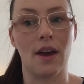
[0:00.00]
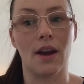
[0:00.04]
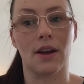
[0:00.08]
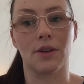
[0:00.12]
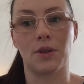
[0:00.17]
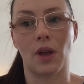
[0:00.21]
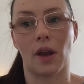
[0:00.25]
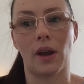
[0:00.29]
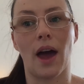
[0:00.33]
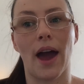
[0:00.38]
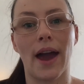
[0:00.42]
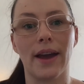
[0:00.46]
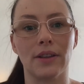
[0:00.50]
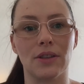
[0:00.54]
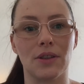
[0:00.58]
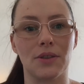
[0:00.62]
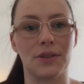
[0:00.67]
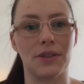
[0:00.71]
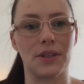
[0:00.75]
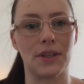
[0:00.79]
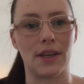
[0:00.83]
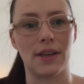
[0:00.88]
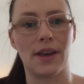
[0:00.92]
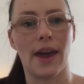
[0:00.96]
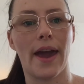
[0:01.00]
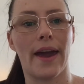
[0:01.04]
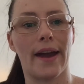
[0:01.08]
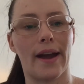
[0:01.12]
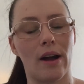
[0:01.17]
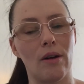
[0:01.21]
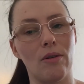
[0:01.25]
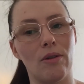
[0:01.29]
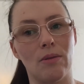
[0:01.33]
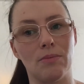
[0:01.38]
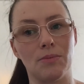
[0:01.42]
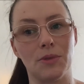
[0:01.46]
because I like to see
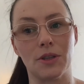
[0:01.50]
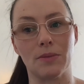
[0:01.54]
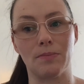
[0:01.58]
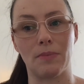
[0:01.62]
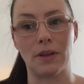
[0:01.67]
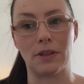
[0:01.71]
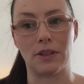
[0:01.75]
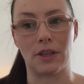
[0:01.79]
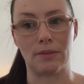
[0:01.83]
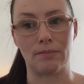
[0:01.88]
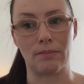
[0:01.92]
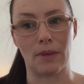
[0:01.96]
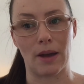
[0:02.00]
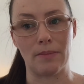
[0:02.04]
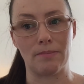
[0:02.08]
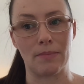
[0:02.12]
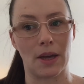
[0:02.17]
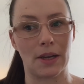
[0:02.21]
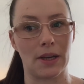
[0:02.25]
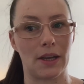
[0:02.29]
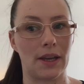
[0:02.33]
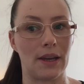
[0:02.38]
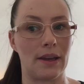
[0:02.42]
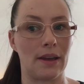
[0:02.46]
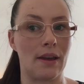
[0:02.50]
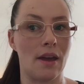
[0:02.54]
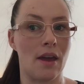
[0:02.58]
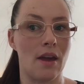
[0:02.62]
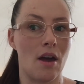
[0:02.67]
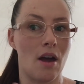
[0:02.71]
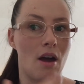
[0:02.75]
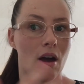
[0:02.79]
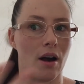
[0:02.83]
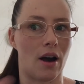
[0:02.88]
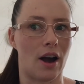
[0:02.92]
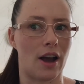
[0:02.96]
how I'm spending my money.
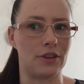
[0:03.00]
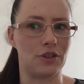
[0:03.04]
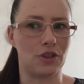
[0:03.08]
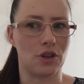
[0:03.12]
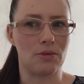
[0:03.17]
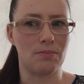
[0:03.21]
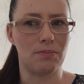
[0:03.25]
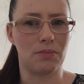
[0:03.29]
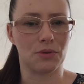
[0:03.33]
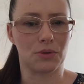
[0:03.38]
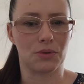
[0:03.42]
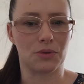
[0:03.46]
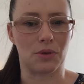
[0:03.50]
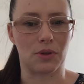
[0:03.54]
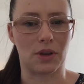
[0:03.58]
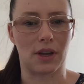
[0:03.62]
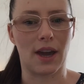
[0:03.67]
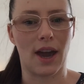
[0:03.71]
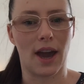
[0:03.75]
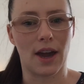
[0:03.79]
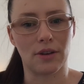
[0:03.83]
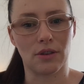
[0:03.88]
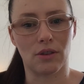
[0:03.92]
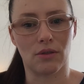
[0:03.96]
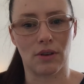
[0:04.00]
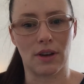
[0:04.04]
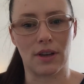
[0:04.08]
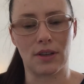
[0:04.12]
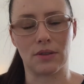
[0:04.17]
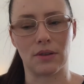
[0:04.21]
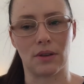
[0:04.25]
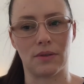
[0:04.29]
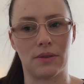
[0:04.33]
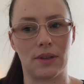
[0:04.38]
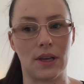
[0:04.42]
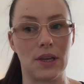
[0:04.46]
I do put sort of categories
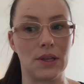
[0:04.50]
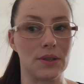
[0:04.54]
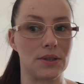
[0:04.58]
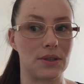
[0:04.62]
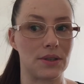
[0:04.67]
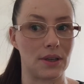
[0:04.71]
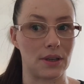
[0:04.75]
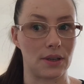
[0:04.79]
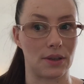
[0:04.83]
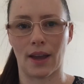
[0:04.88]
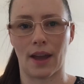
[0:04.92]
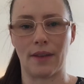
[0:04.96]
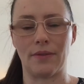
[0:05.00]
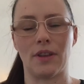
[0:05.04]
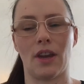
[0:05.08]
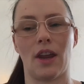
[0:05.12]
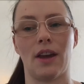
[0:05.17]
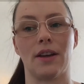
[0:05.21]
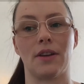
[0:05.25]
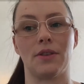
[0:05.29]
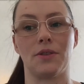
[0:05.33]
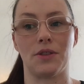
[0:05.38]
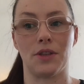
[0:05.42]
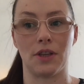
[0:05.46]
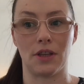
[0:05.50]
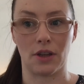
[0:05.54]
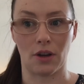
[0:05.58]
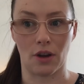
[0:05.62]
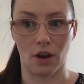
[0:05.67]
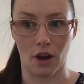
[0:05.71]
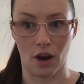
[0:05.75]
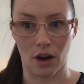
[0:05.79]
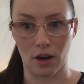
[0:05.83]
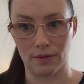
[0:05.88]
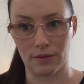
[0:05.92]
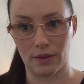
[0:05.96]
on these things, and then I can see an
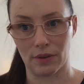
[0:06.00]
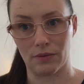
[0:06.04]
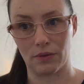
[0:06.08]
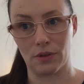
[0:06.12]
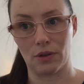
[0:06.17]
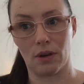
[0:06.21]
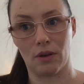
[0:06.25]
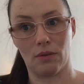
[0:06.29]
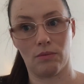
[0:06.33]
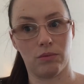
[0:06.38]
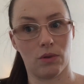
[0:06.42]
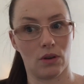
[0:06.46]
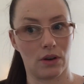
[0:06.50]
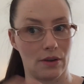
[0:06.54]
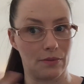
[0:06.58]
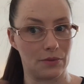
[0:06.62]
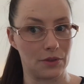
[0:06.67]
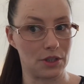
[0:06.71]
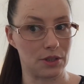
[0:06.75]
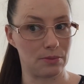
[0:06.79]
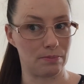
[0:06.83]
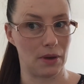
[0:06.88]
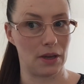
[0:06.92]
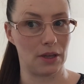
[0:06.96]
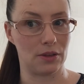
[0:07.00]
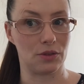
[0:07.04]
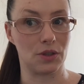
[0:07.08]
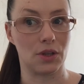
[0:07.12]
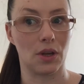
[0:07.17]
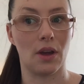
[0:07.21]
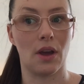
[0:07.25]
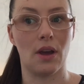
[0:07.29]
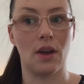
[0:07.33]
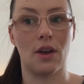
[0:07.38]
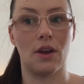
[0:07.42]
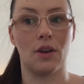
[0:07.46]
overview of what I've spent
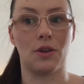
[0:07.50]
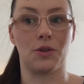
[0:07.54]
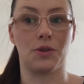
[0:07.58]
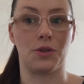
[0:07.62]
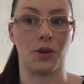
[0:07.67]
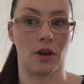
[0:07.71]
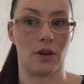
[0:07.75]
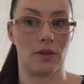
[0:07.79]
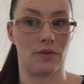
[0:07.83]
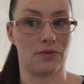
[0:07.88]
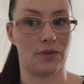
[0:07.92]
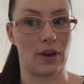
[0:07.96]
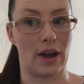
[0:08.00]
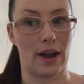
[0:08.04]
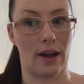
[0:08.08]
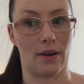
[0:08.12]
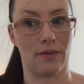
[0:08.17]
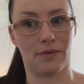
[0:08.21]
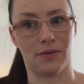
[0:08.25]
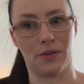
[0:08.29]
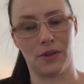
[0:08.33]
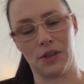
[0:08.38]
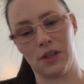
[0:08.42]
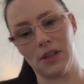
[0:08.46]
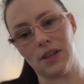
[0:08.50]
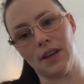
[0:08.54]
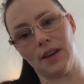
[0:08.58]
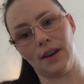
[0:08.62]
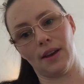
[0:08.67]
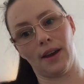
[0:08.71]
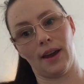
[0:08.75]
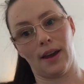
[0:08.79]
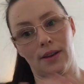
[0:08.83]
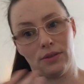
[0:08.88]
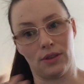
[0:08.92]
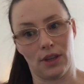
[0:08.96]
so far for the year
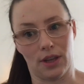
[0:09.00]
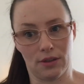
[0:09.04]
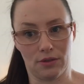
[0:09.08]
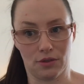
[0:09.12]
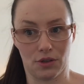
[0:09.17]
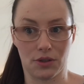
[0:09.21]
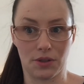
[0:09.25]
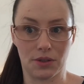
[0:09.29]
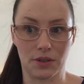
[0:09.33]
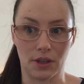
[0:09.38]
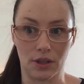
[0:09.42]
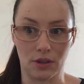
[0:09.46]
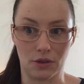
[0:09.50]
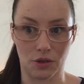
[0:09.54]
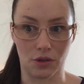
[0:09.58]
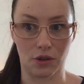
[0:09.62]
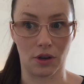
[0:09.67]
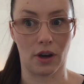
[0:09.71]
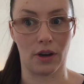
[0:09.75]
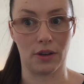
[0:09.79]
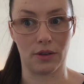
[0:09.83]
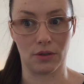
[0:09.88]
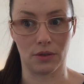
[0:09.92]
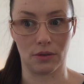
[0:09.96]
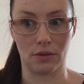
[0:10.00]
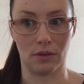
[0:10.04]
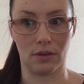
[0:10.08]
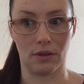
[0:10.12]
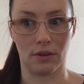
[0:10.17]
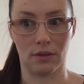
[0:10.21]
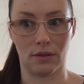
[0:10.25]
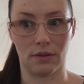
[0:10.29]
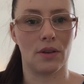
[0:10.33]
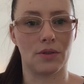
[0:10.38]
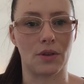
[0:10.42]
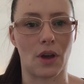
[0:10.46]
and then just in total.
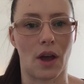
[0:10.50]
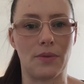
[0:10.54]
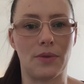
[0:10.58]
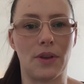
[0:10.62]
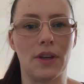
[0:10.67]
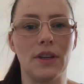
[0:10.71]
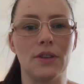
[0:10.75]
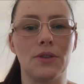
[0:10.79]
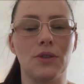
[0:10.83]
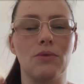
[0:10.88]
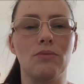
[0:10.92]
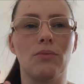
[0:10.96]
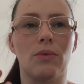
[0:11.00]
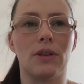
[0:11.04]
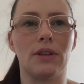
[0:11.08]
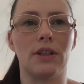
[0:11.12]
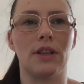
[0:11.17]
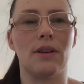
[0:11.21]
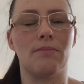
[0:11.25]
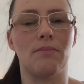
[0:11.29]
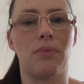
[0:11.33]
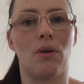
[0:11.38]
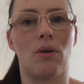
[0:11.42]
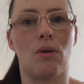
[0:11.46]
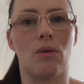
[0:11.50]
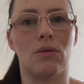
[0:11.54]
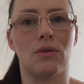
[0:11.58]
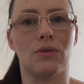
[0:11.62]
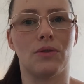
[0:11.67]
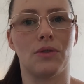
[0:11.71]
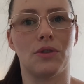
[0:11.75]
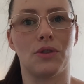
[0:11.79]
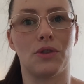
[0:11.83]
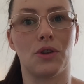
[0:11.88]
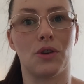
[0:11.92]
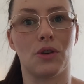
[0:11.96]
So I think it's really
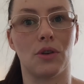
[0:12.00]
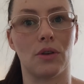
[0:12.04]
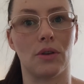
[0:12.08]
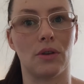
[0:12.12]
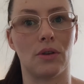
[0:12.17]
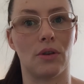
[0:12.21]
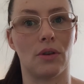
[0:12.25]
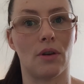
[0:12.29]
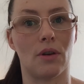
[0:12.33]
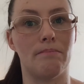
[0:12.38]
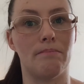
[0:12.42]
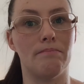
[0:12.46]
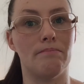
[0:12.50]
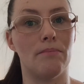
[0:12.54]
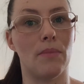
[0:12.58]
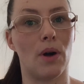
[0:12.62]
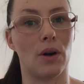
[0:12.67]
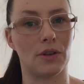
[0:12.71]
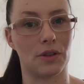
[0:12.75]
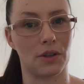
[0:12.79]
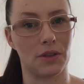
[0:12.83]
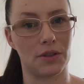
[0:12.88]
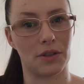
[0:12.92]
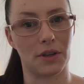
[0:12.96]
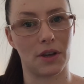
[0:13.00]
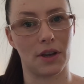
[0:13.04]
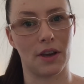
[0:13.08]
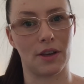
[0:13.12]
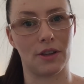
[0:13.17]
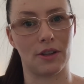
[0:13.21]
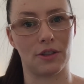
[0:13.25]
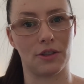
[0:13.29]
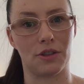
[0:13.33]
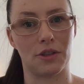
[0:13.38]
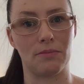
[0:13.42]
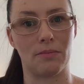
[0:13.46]
important to
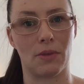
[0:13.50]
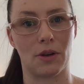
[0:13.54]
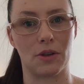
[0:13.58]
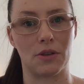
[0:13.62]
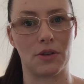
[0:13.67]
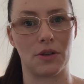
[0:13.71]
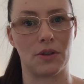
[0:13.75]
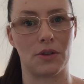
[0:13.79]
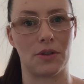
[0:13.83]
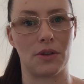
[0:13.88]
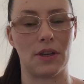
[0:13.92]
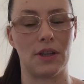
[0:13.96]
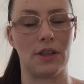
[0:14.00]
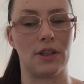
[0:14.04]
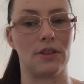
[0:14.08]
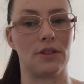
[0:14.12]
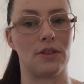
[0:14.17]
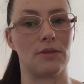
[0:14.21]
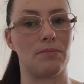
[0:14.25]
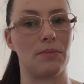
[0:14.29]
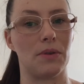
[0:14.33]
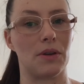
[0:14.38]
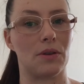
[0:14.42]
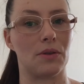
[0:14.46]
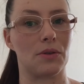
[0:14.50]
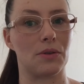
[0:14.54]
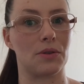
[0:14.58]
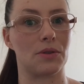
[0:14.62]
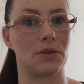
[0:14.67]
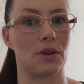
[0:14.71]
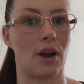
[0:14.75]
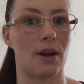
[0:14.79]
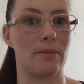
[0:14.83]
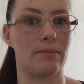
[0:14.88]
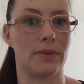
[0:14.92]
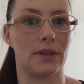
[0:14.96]
monitor things, because
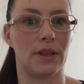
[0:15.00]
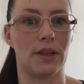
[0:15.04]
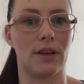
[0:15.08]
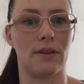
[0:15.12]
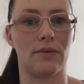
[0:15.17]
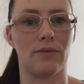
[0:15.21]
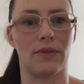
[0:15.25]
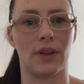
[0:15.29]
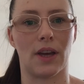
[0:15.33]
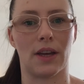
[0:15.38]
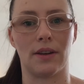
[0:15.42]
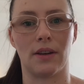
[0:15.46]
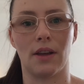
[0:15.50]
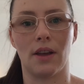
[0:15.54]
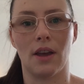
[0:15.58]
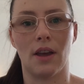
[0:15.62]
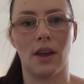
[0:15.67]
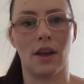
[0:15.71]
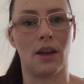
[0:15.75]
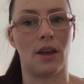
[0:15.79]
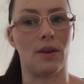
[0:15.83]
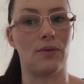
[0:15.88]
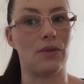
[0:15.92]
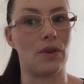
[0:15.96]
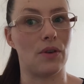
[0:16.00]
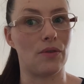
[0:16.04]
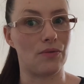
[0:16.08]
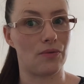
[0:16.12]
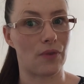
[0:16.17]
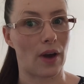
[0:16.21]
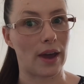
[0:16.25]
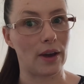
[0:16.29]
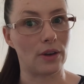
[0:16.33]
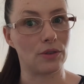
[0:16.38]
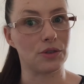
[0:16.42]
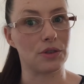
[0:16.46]
I believe that if you
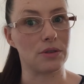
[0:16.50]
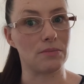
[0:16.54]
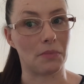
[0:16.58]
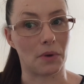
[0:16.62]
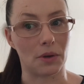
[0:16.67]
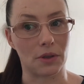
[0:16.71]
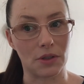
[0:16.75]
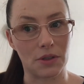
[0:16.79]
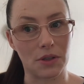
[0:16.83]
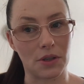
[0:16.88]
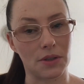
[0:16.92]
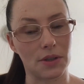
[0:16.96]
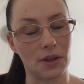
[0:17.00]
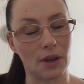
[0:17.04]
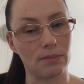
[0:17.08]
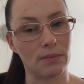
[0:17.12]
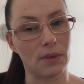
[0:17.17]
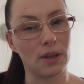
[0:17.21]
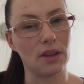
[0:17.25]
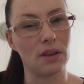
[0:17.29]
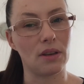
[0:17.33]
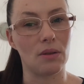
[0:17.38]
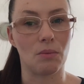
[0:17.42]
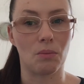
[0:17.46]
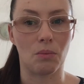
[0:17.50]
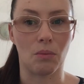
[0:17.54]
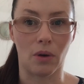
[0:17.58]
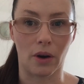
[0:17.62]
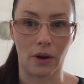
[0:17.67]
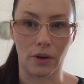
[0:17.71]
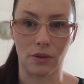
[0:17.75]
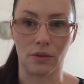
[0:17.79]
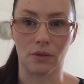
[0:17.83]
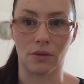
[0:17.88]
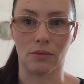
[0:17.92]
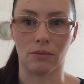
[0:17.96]
fail to monitor something, it
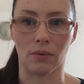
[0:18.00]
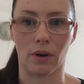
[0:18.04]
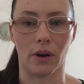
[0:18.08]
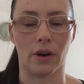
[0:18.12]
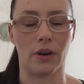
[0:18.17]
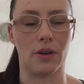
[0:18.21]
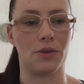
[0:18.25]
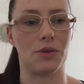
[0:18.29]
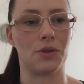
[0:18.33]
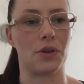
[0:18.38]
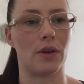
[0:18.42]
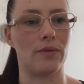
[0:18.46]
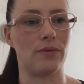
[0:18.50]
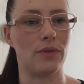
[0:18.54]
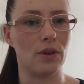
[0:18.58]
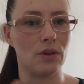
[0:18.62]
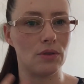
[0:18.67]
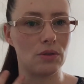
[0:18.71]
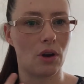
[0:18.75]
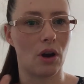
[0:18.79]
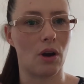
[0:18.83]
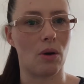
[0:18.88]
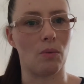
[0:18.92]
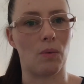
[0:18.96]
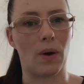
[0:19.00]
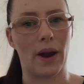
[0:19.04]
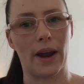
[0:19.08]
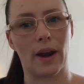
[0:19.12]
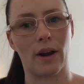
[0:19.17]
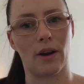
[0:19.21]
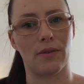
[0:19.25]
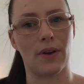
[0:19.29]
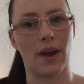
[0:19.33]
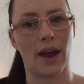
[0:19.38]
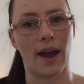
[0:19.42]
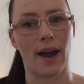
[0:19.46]
won't grow. So if you're not aware
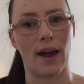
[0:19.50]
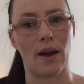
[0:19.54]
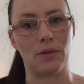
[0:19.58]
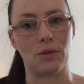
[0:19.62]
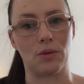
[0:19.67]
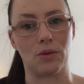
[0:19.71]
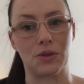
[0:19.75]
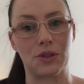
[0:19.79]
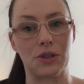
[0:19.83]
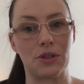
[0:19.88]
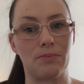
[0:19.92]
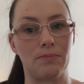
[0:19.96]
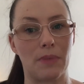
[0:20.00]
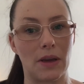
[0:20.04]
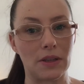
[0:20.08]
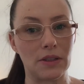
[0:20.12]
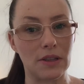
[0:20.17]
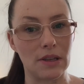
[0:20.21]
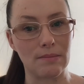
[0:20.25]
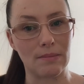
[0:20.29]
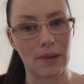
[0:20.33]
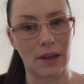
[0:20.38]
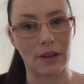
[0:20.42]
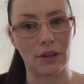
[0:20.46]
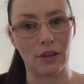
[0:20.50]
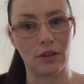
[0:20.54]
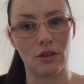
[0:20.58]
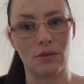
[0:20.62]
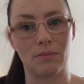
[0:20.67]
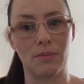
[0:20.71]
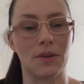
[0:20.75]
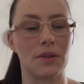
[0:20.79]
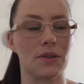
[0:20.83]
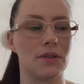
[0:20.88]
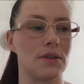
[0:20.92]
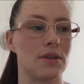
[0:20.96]
of how you're spending money in your
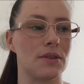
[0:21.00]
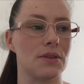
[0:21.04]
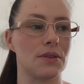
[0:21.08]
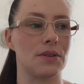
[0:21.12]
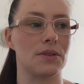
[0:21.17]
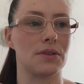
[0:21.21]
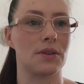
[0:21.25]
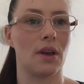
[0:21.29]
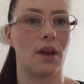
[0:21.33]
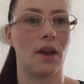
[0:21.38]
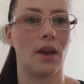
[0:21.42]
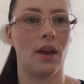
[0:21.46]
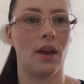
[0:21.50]
business,